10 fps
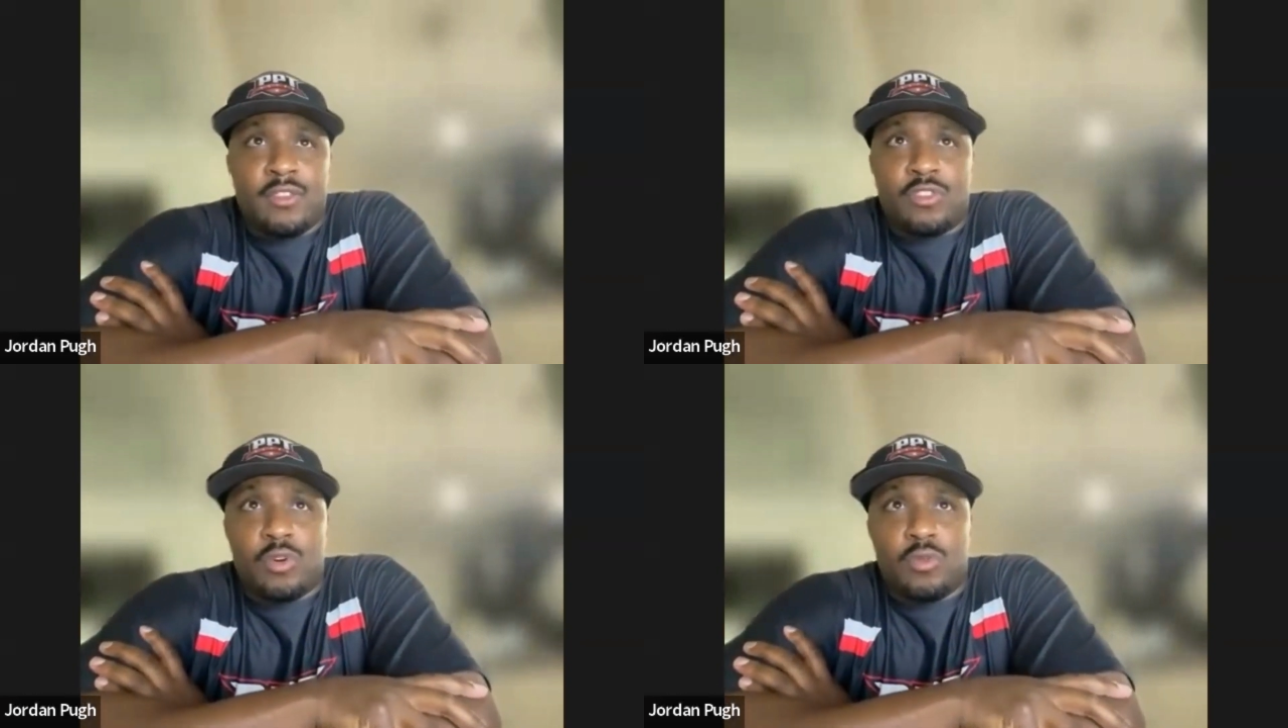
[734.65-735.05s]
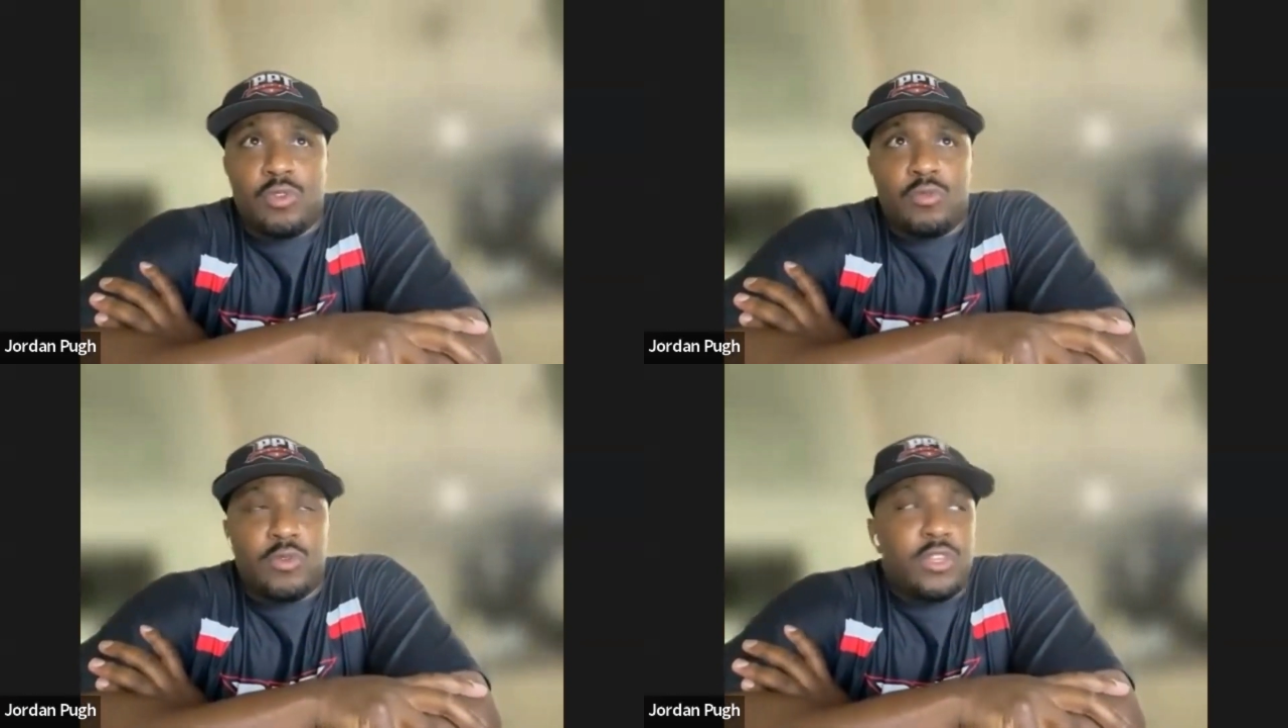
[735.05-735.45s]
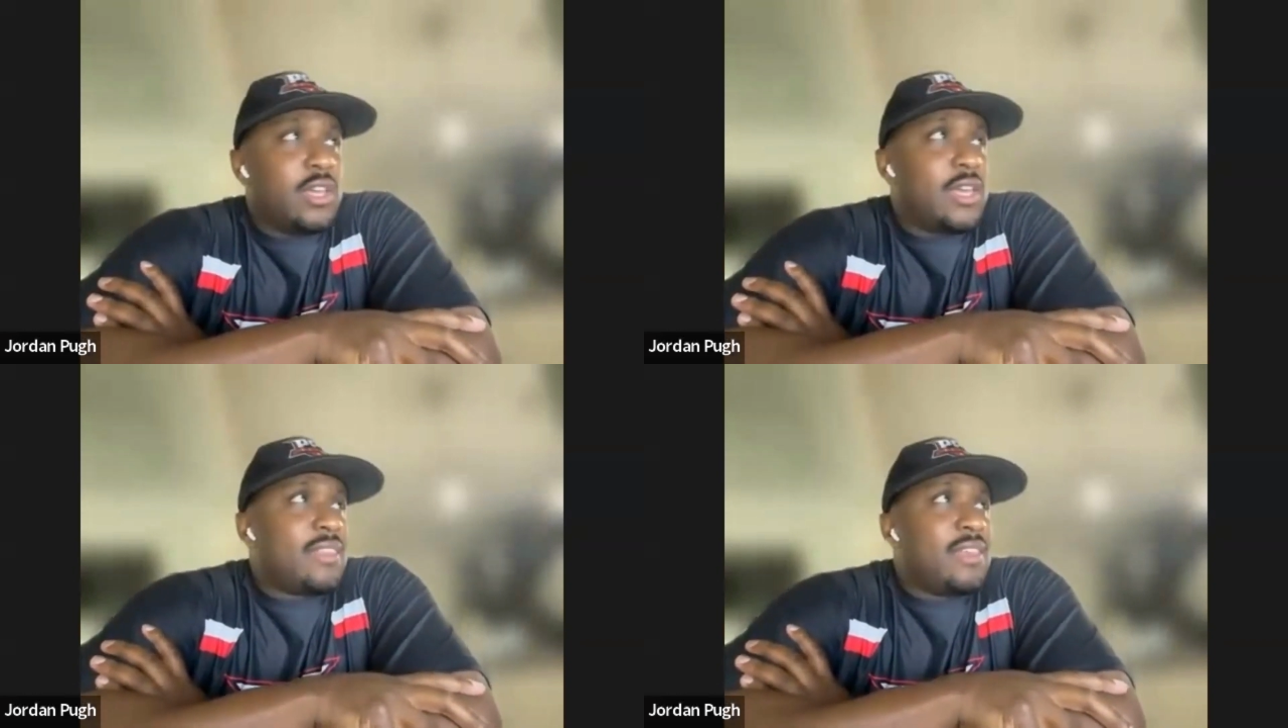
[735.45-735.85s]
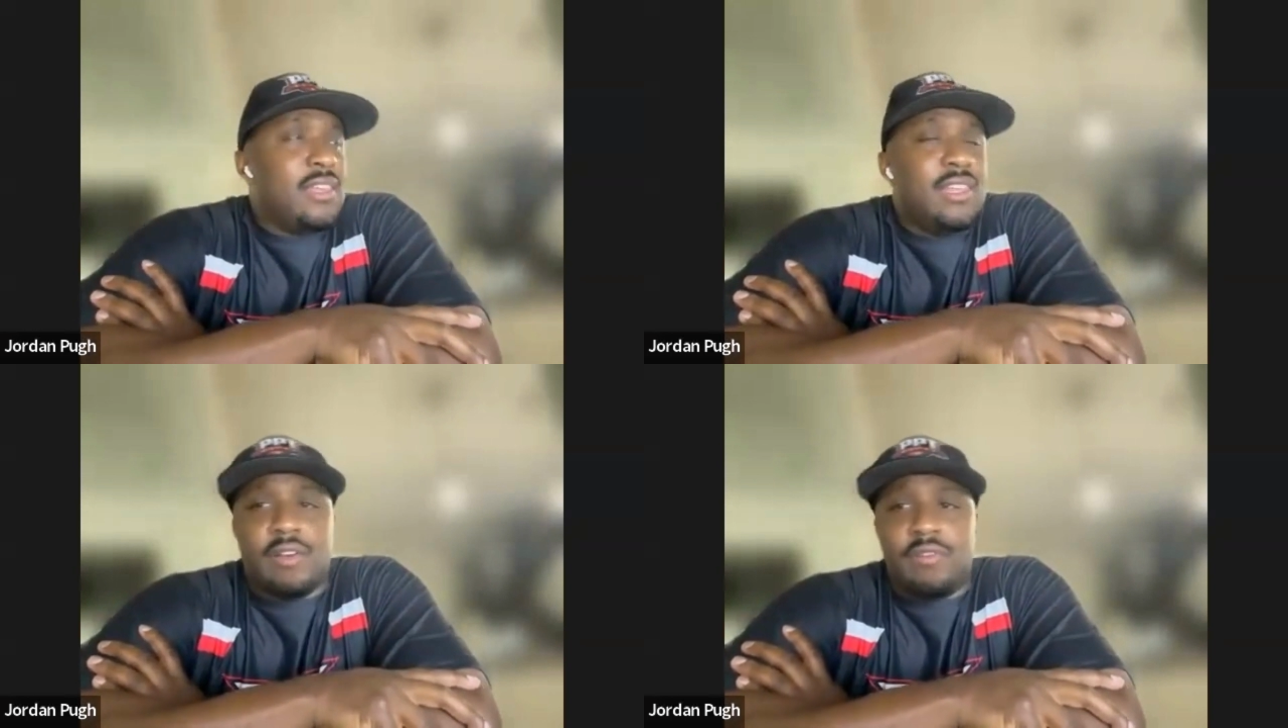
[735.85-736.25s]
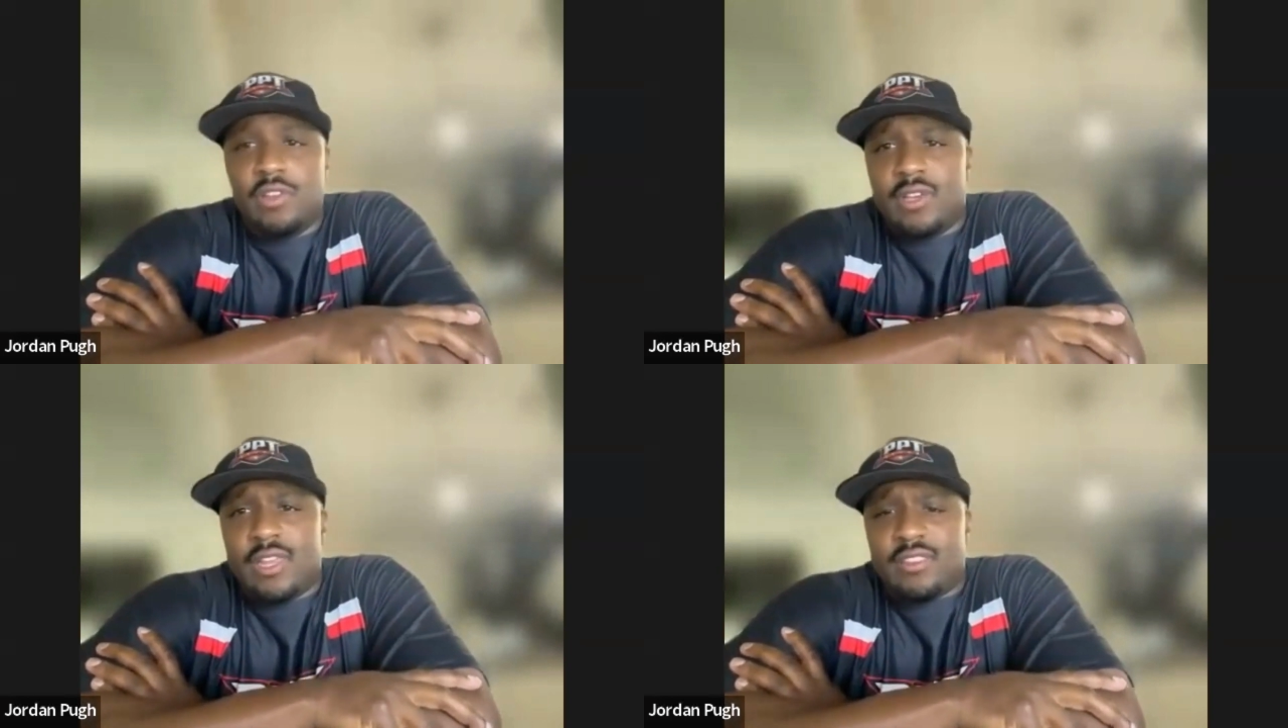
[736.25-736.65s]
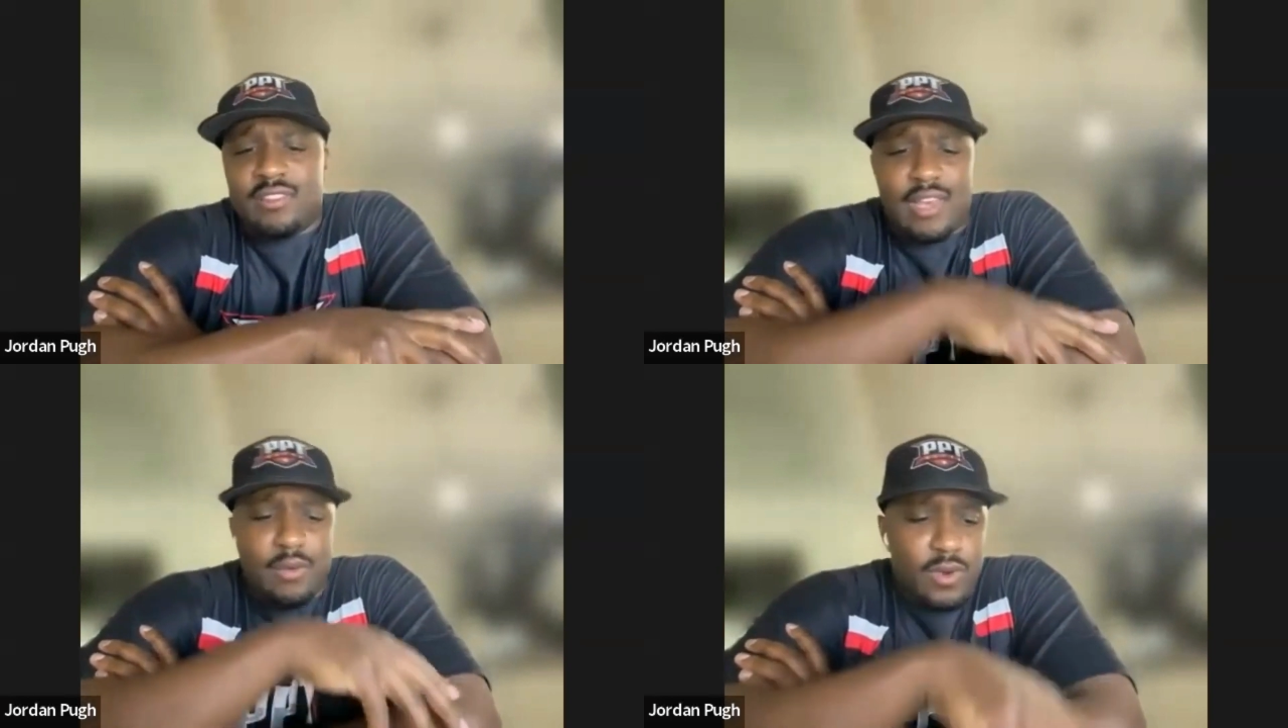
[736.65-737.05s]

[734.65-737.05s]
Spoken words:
So when you're looking at the elite level, you're looking at the top.